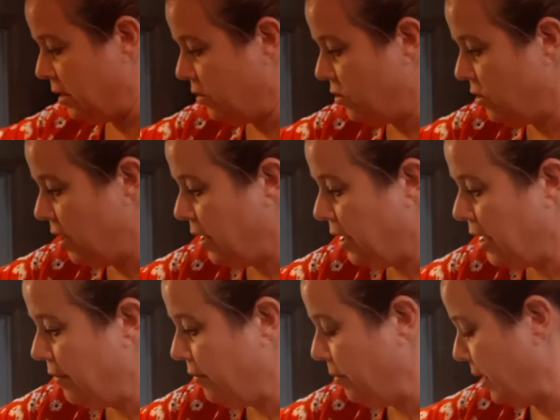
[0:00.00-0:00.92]
Try to
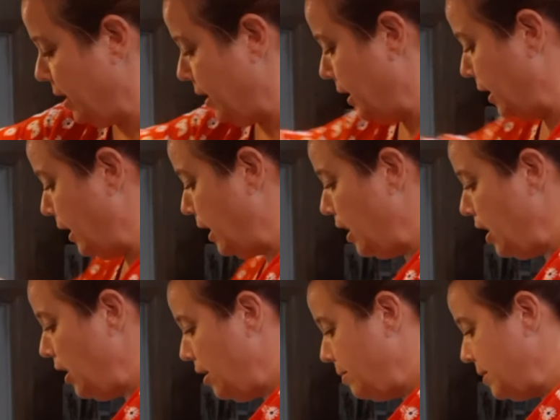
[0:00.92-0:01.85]
keep from getting any
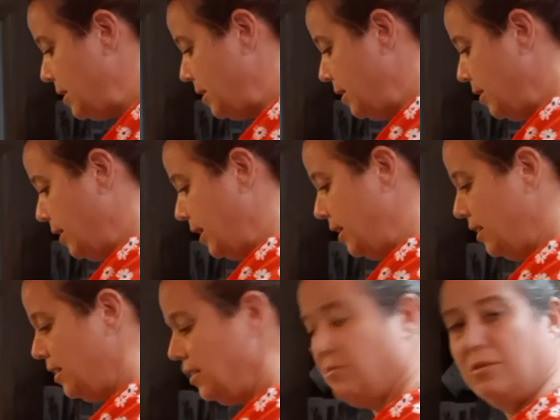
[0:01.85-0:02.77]
lumps in there. Ain't
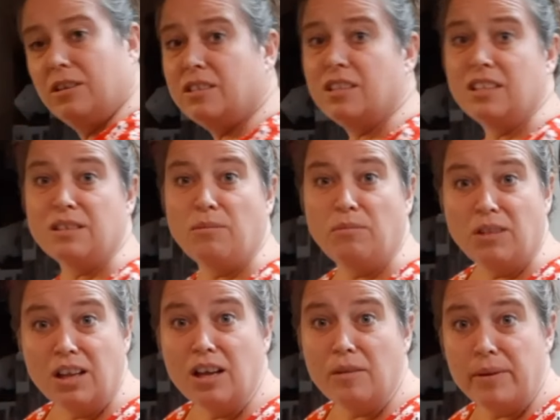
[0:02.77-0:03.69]
nothing worse than some
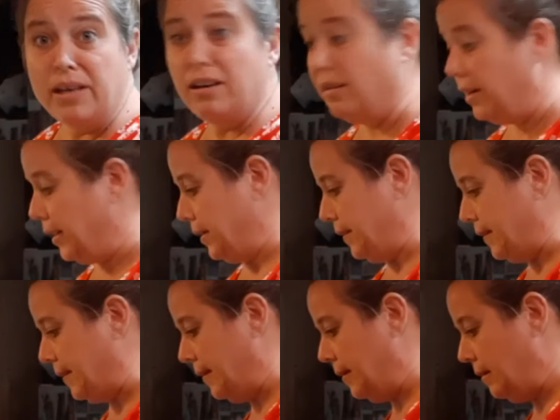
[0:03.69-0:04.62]
lumpy
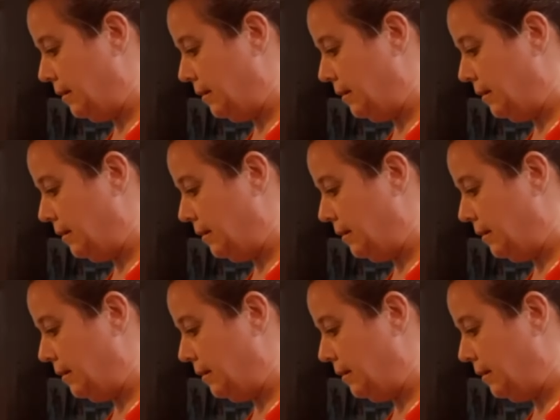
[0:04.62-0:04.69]
grits.